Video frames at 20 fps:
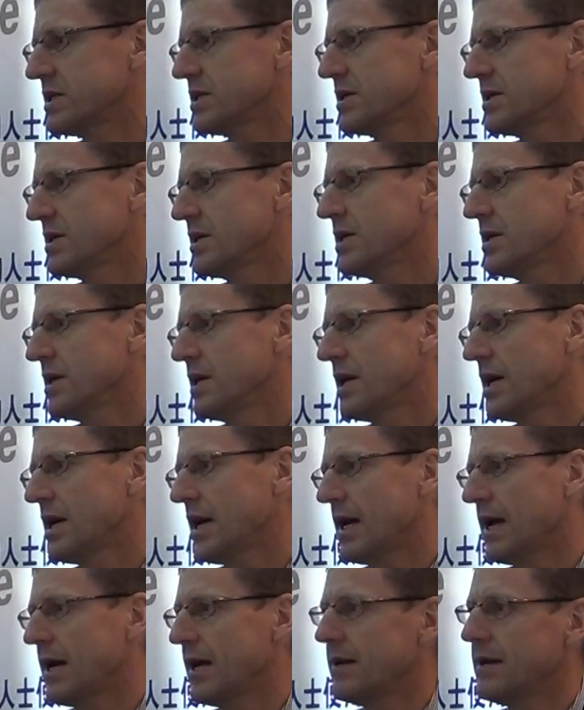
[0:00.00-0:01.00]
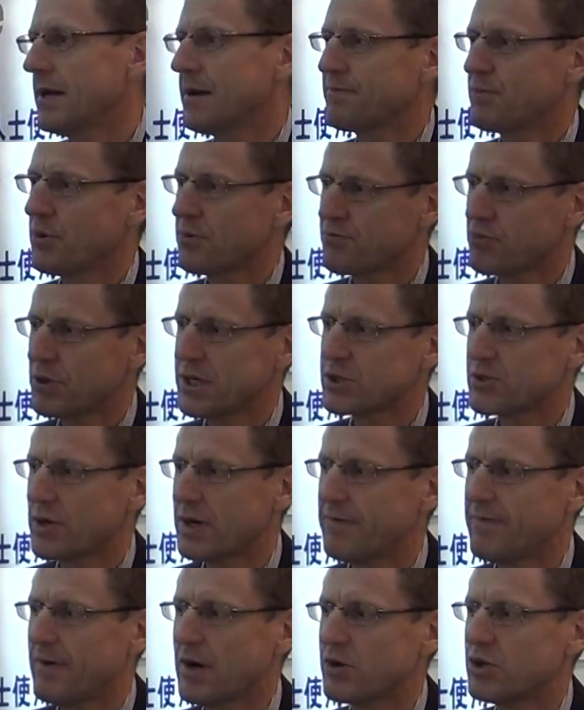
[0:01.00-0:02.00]
and that put pressure
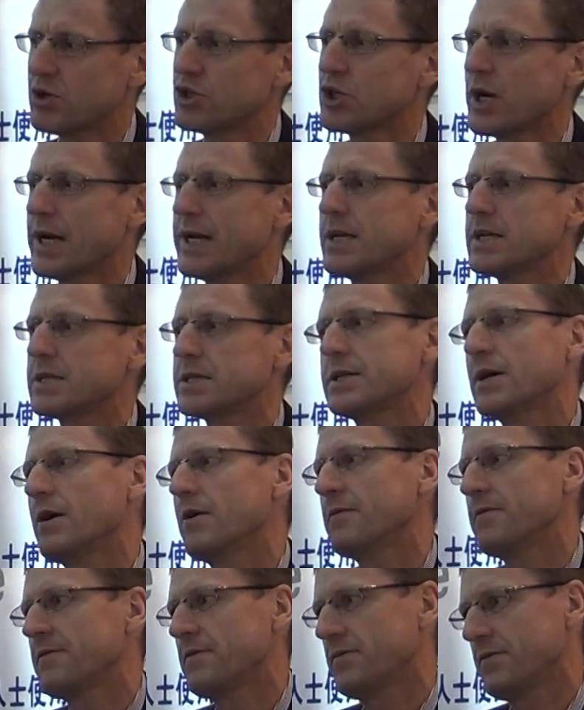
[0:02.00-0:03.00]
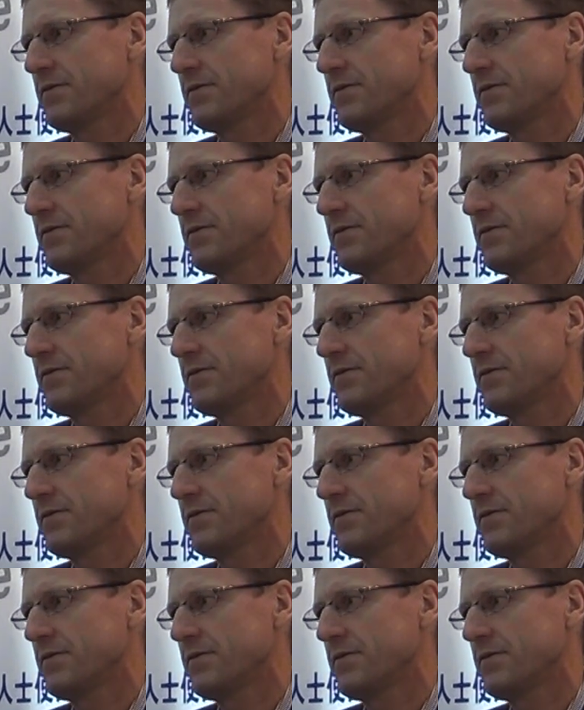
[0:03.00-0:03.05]
on the value chain itself.